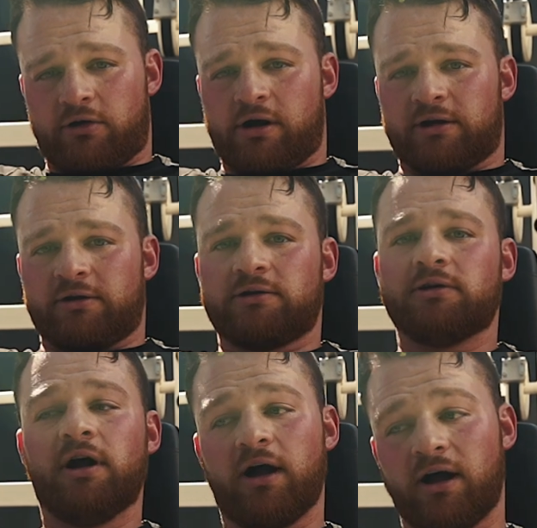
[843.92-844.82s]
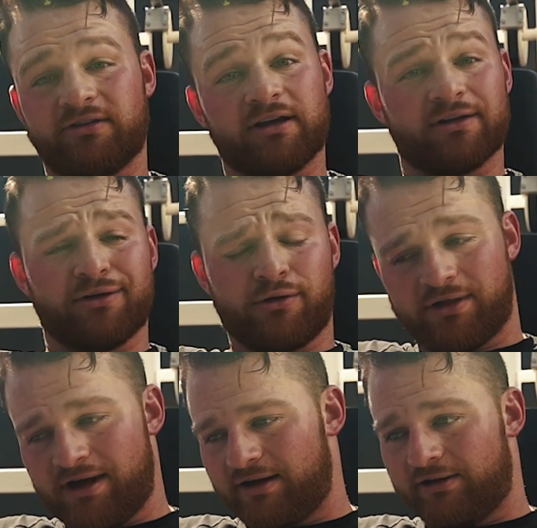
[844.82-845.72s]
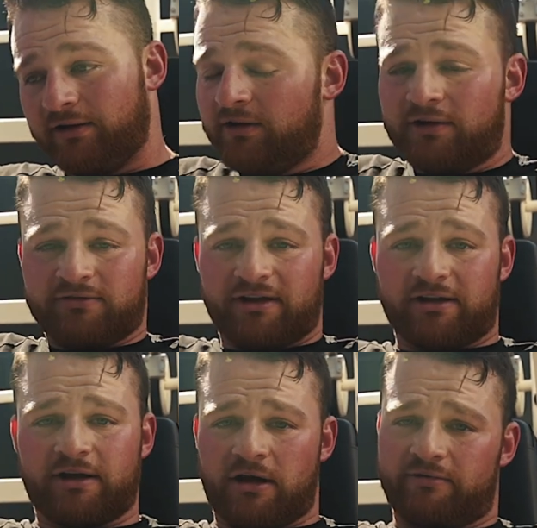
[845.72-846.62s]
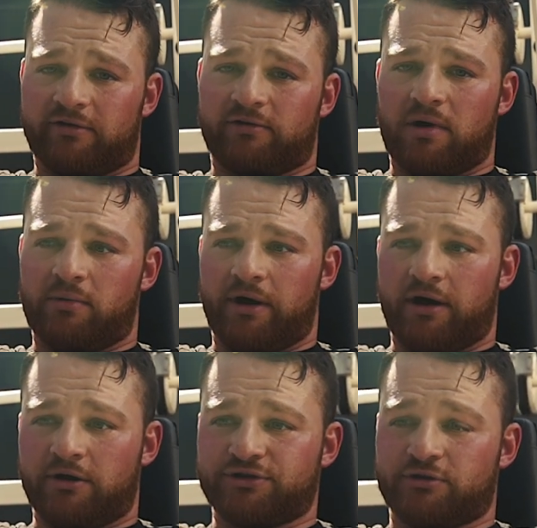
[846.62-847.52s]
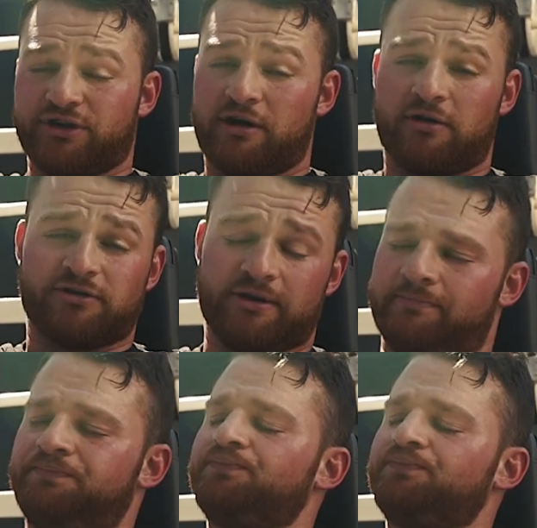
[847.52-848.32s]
Grind taking note of that and taking care of us while we're here. So shout out to them.